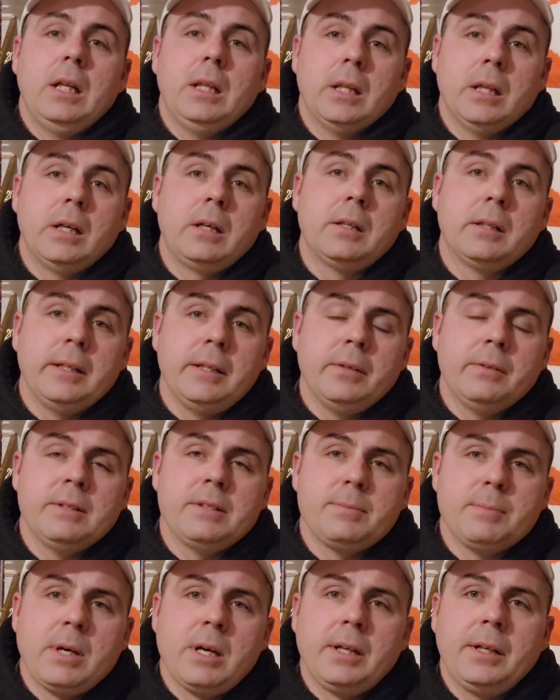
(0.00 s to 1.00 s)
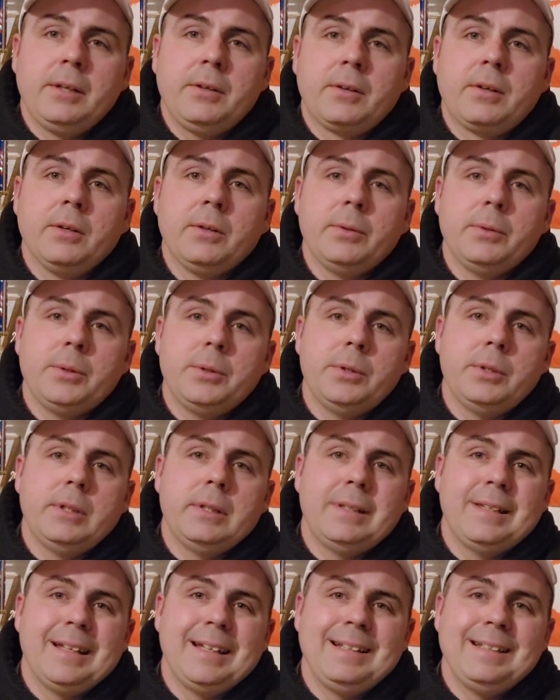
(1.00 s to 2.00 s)
Luckily on this Monte Carlo
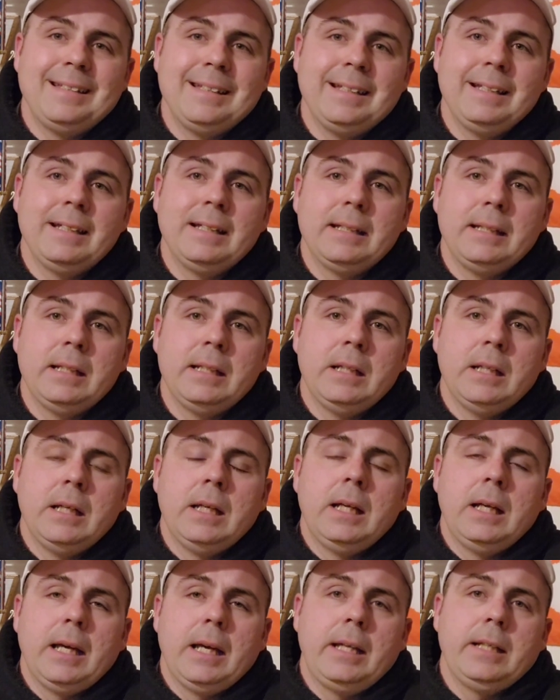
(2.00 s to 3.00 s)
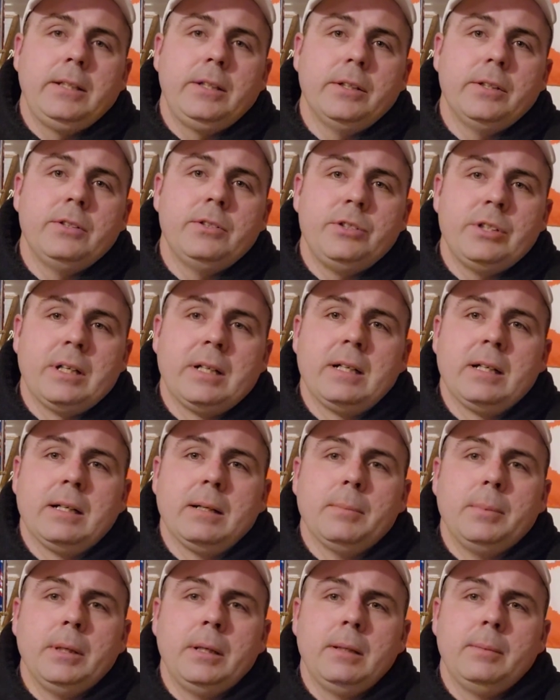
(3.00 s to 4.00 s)
hood, they did a good
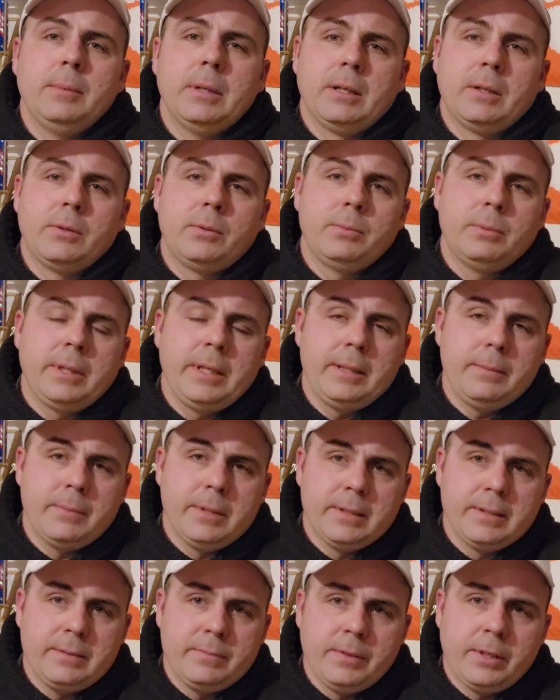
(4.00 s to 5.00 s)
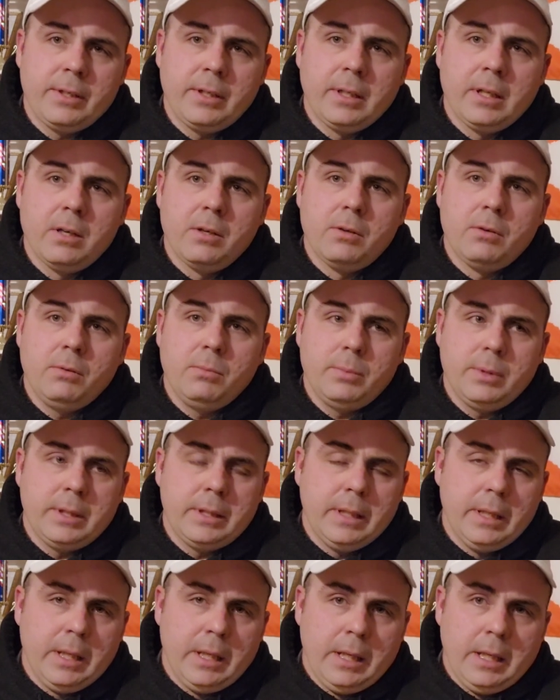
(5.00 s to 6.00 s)
job. I'm not going to keep this very long,
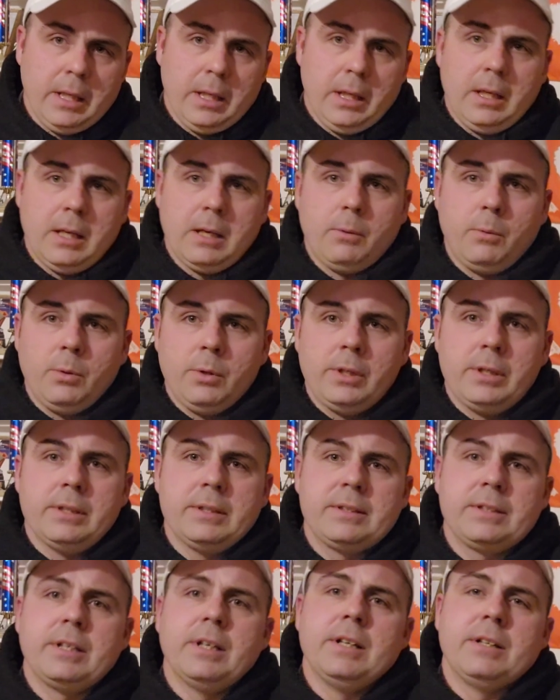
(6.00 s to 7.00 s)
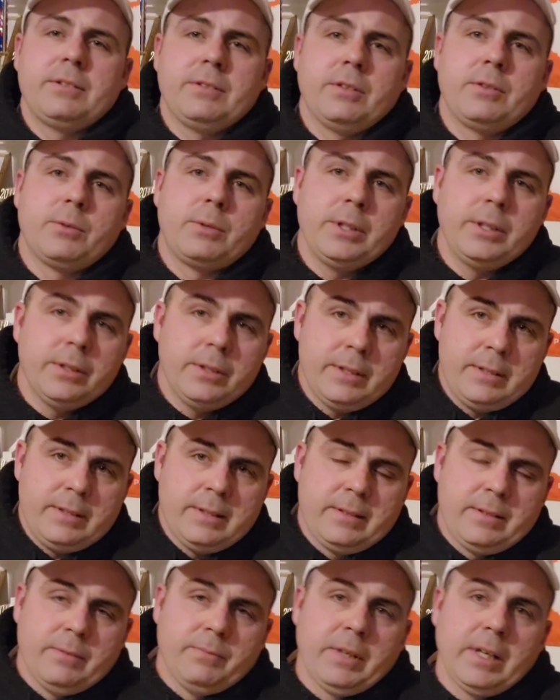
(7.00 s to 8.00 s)
but I want to discuss the 3 hoods
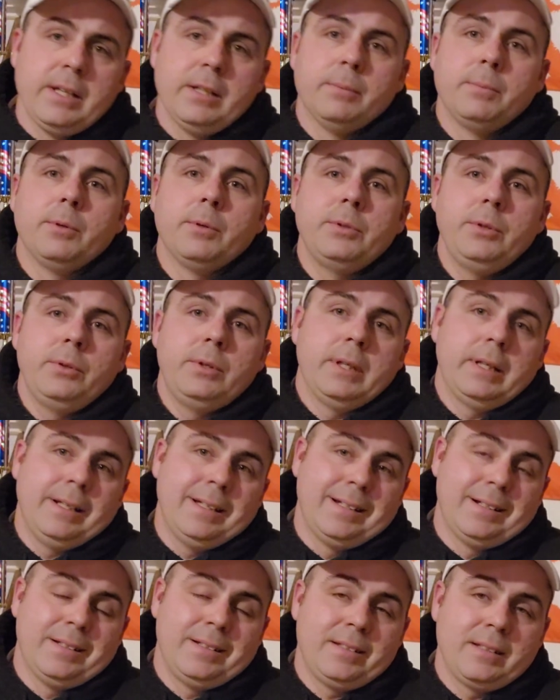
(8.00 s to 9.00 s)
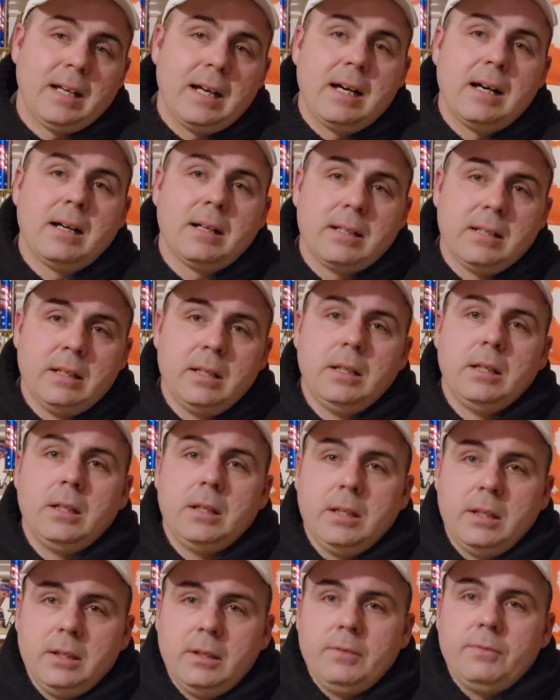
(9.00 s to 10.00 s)
that's available. You can get a stock
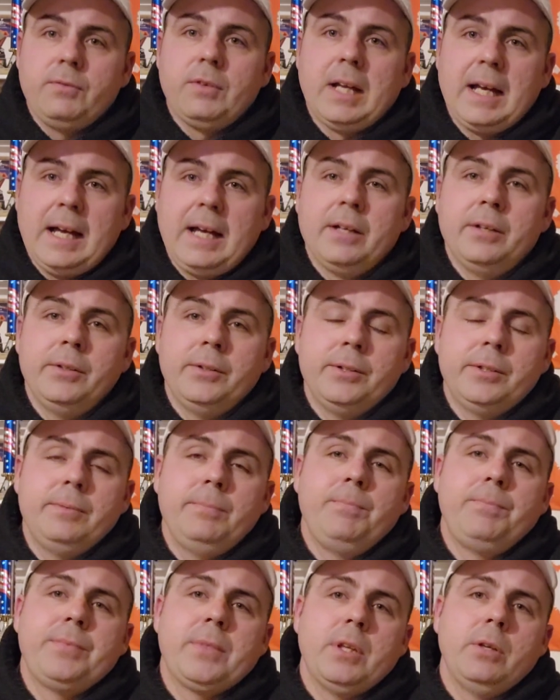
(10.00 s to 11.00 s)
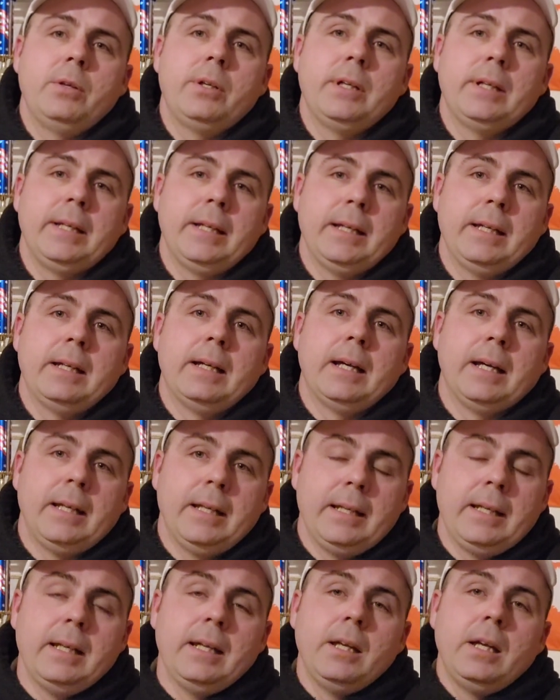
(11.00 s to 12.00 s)
flat hood. You can get
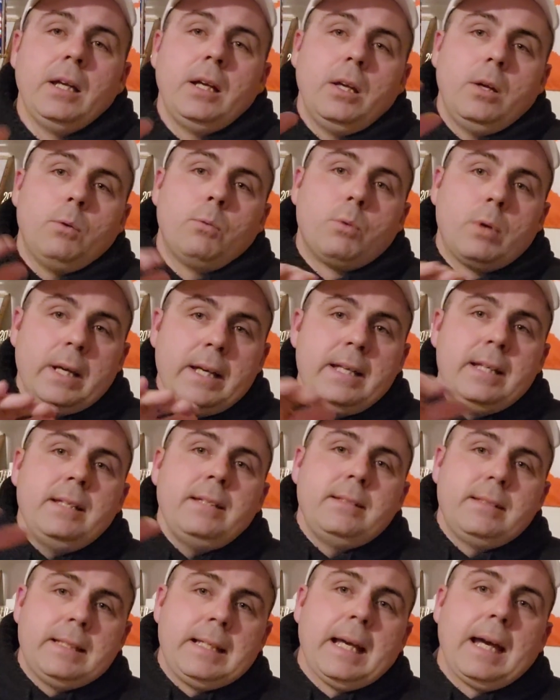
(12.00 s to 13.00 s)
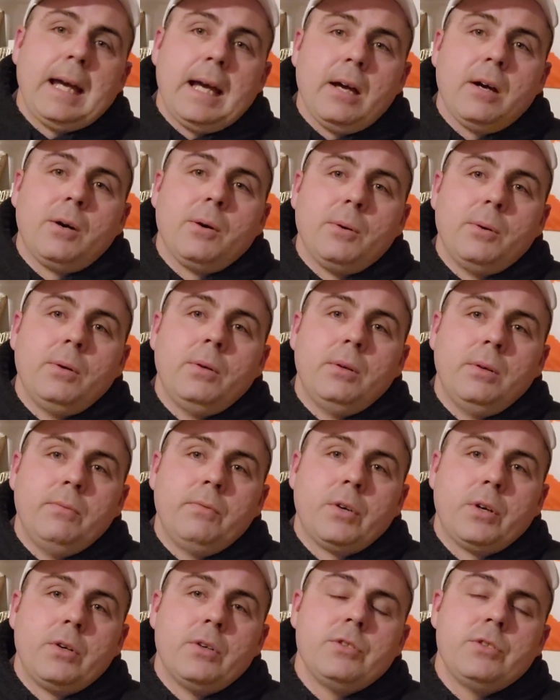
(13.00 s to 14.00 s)
a raised cowl
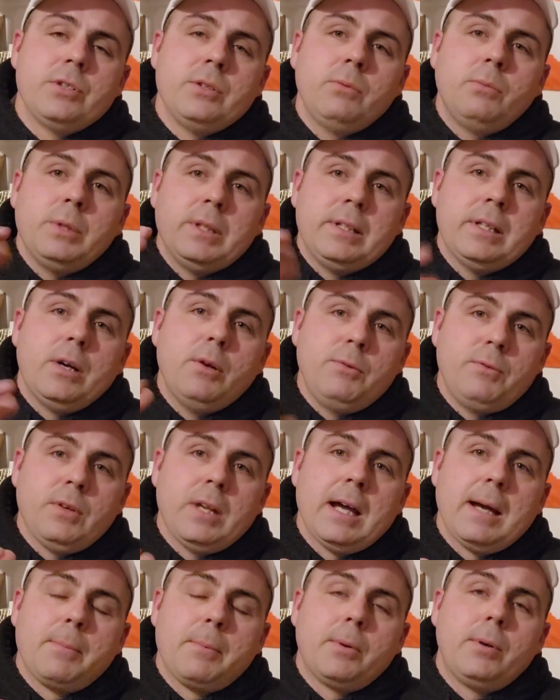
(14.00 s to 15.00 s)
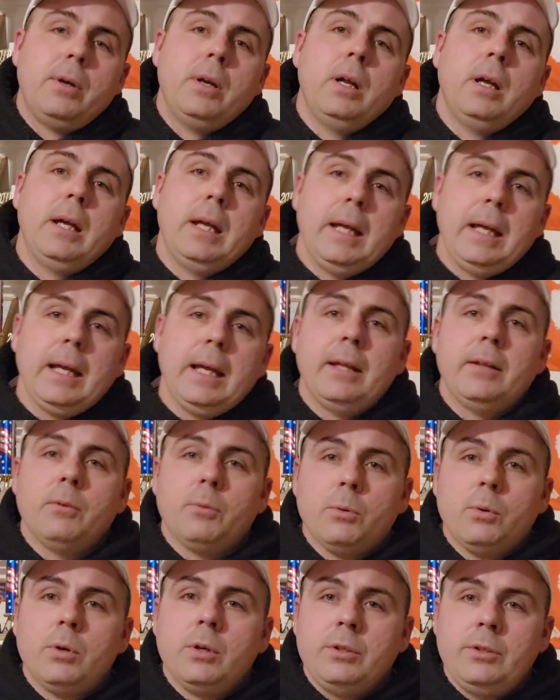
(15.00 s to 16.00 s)
version with no flapper, and
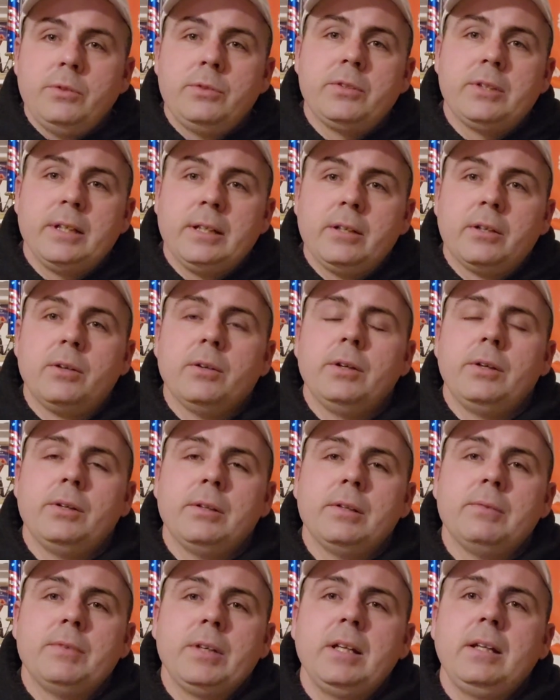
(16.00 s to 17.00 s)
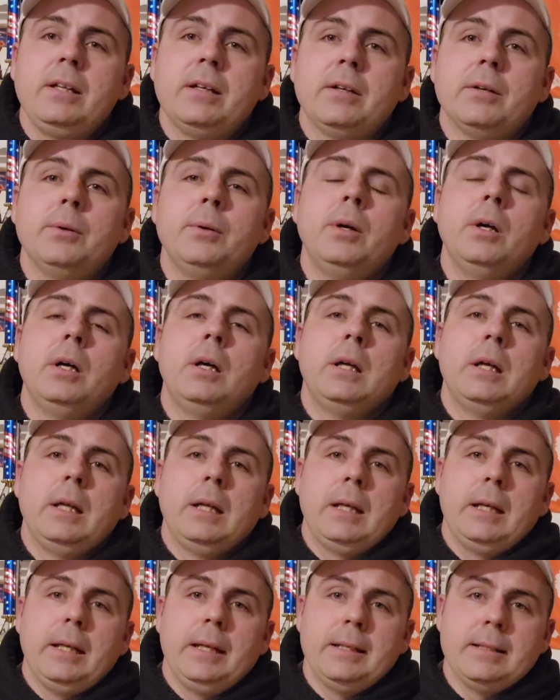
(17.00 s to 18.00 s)
the one you've seen earlier in the video
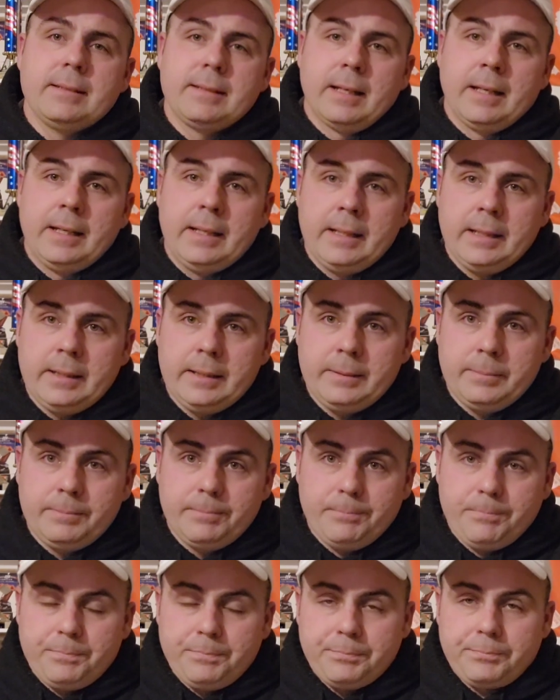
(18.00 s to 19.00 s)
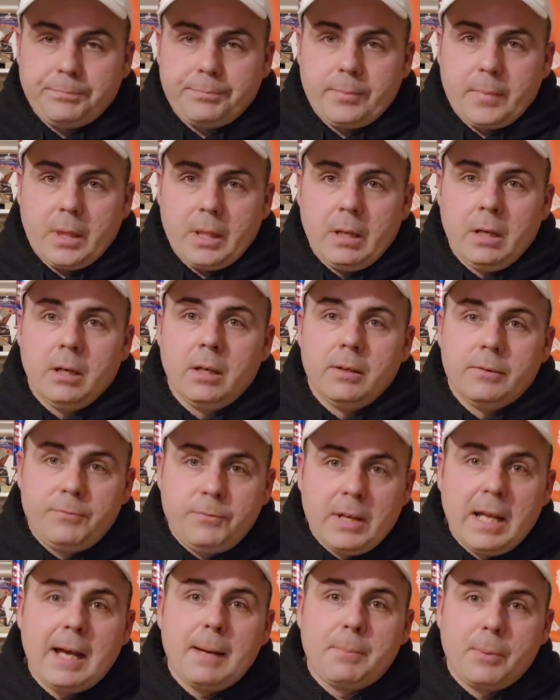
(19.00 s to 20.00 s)
is a
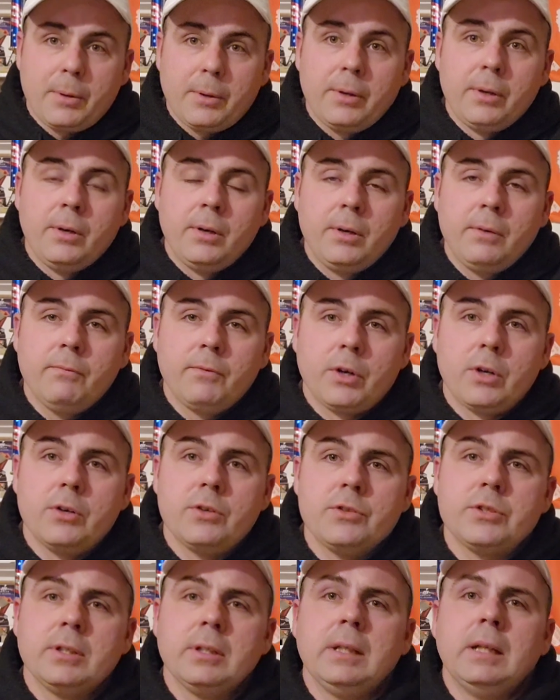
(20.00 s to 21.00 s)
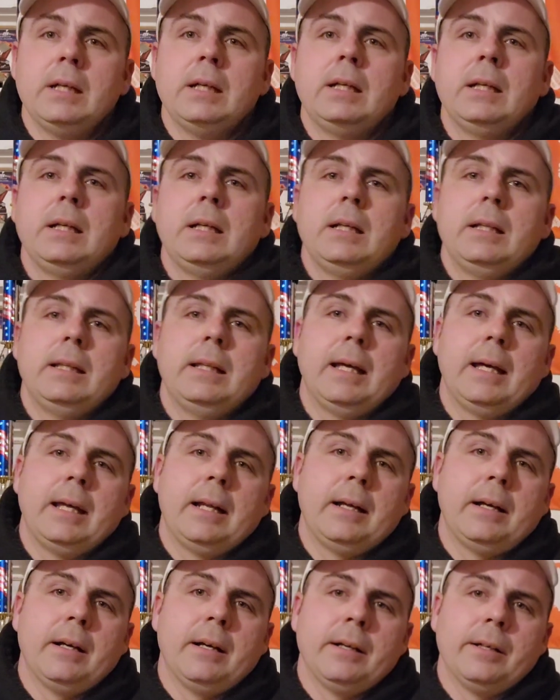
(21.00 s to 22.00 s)
flapper version
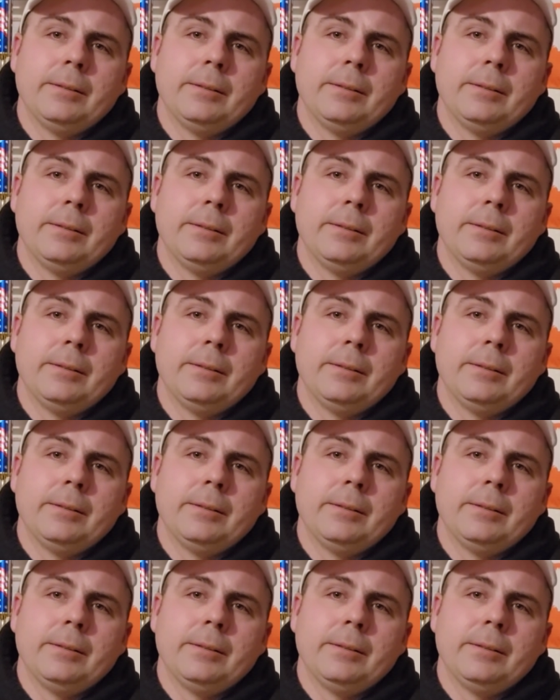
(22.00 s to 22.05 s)
that